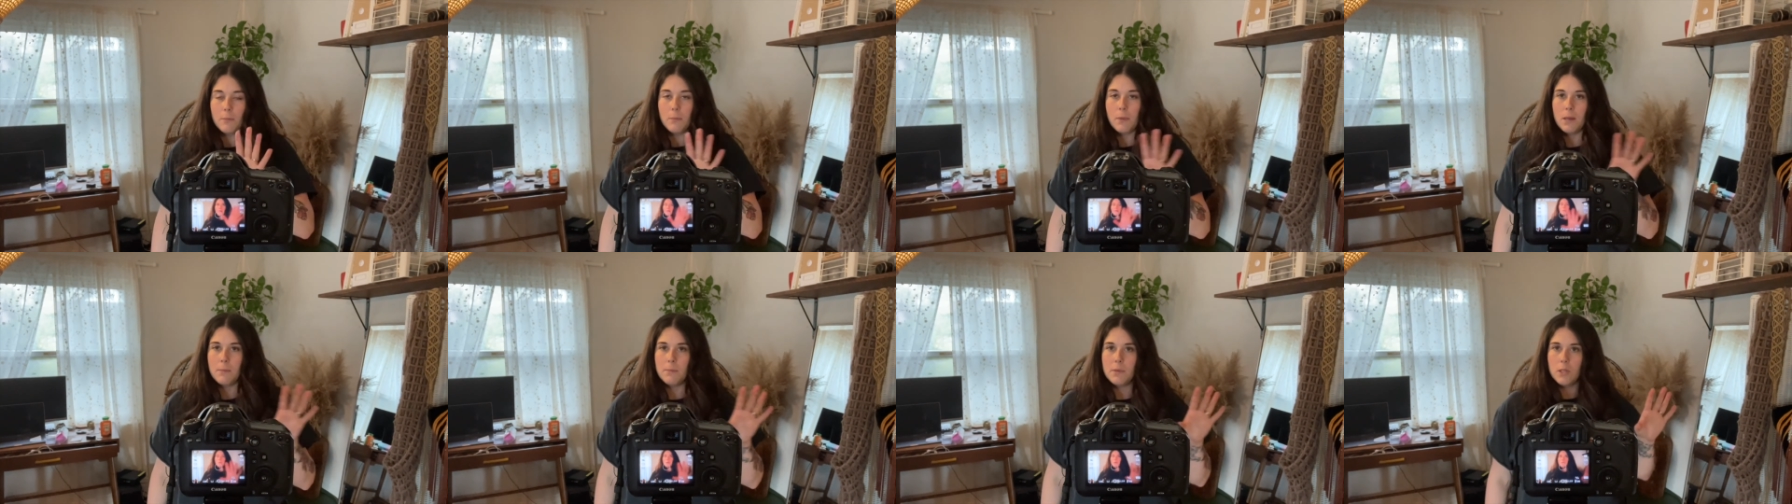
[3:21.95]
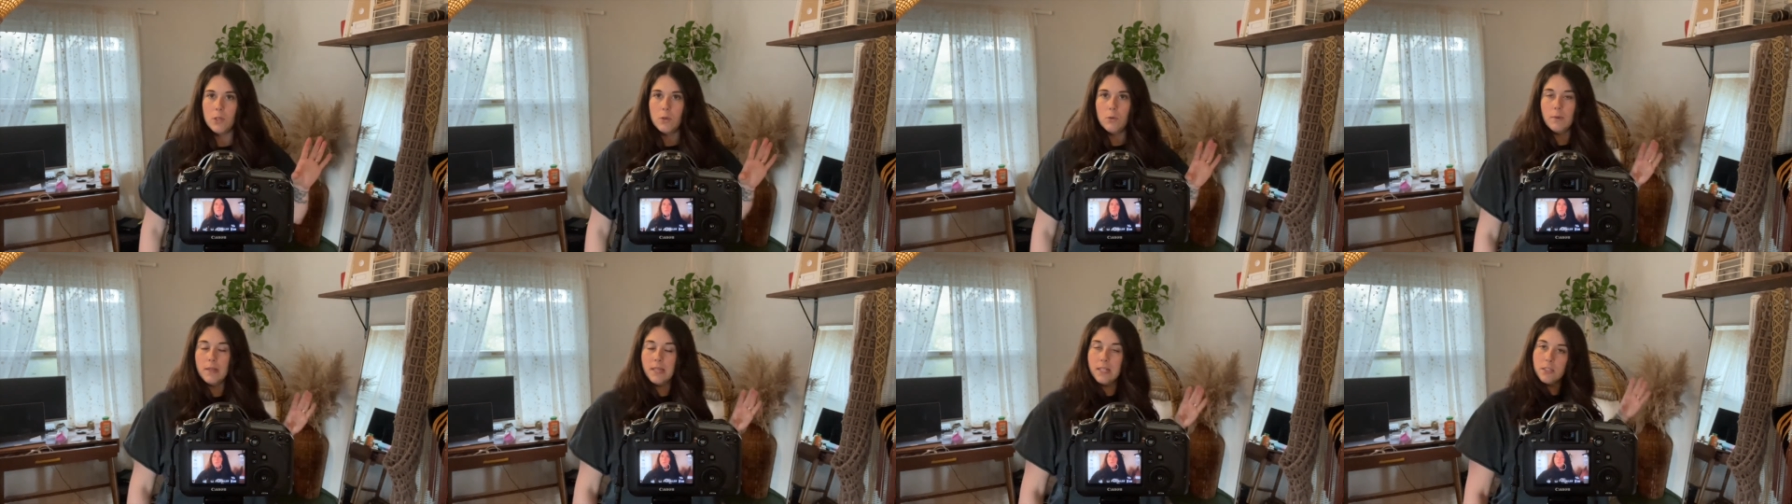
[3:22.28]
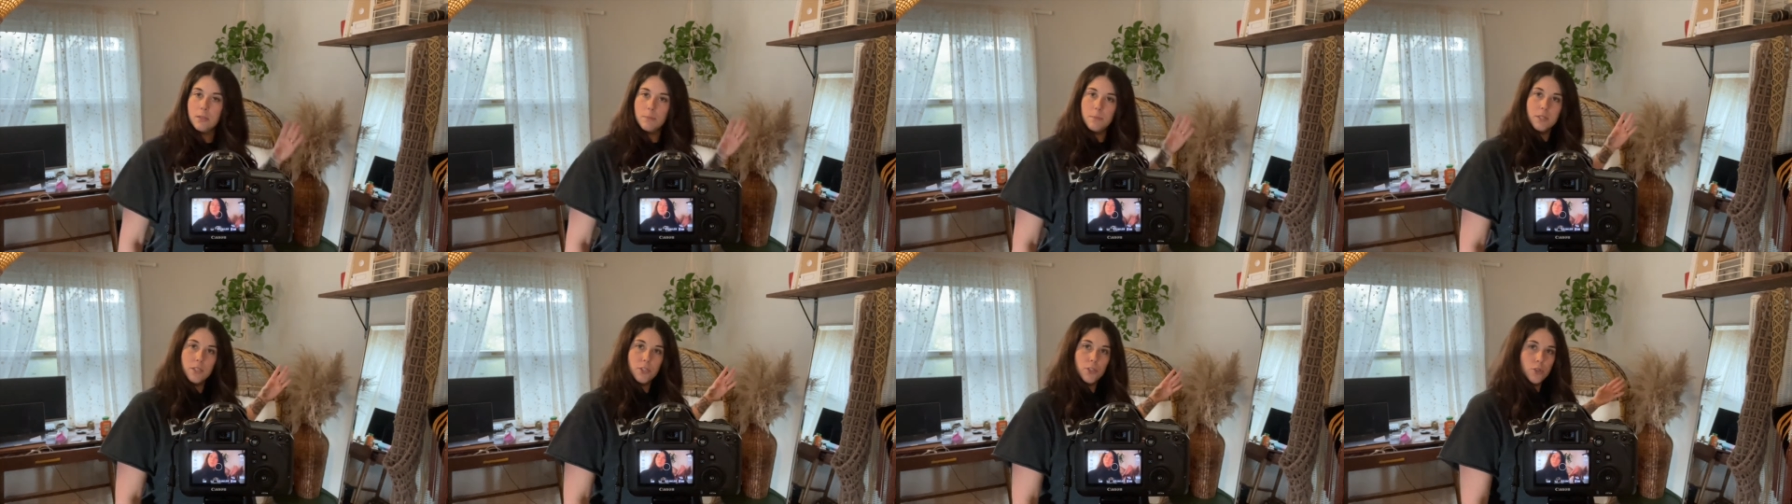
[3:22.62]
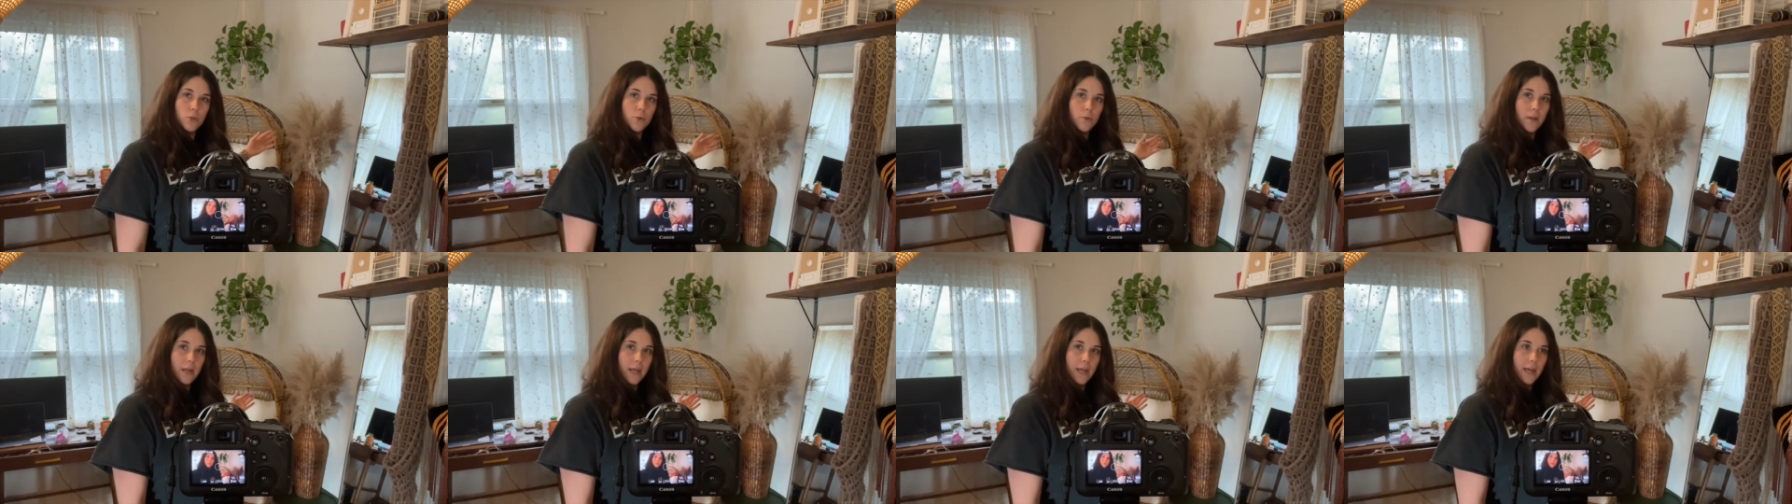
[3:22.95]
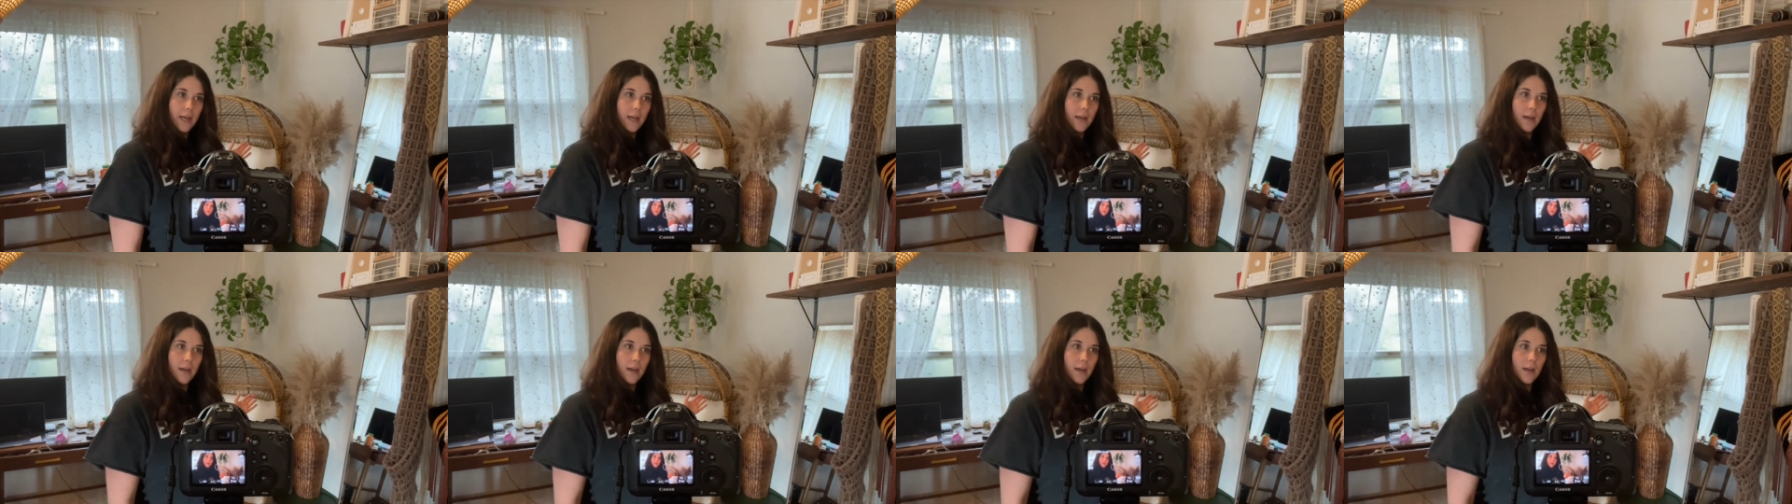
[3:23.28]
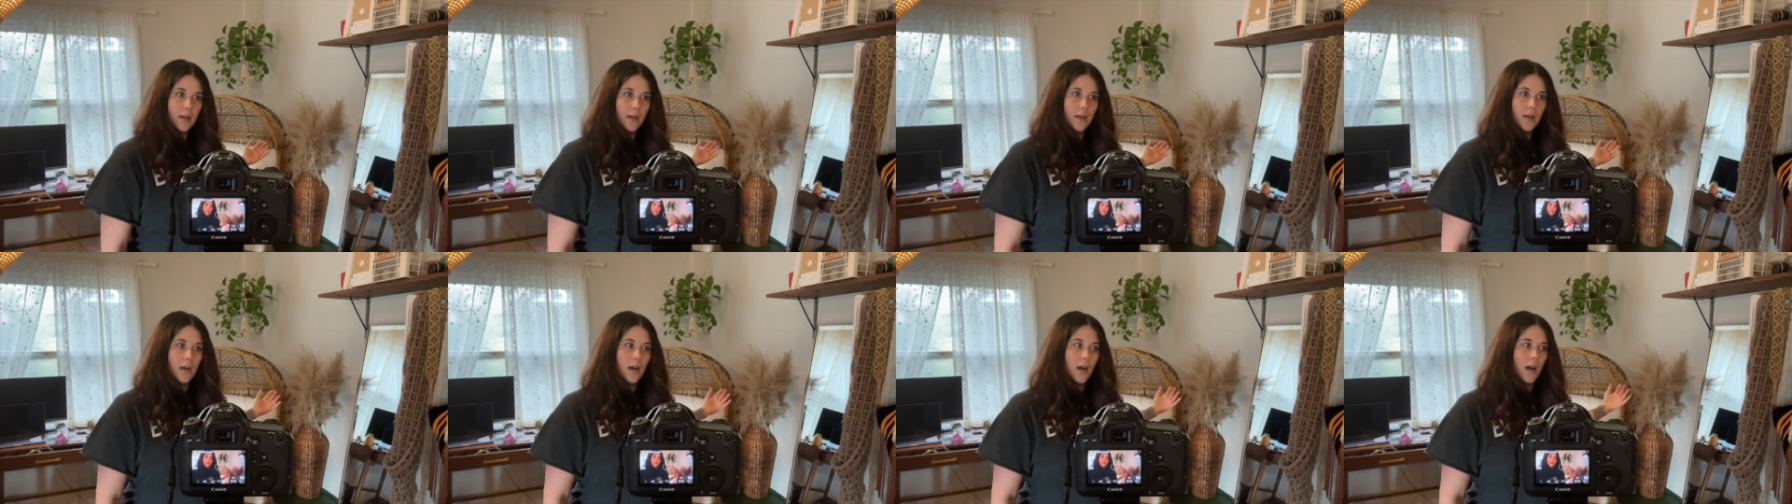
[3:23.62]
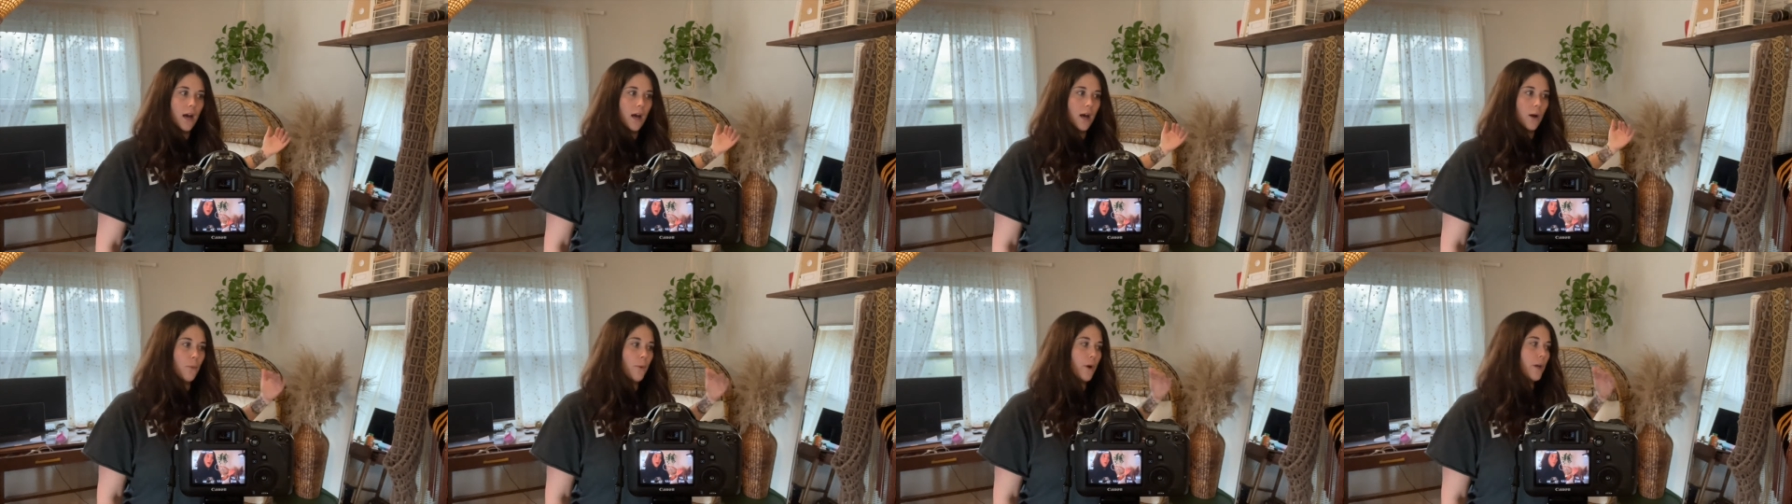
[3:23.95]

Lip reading: Maybe you need to be shooting, where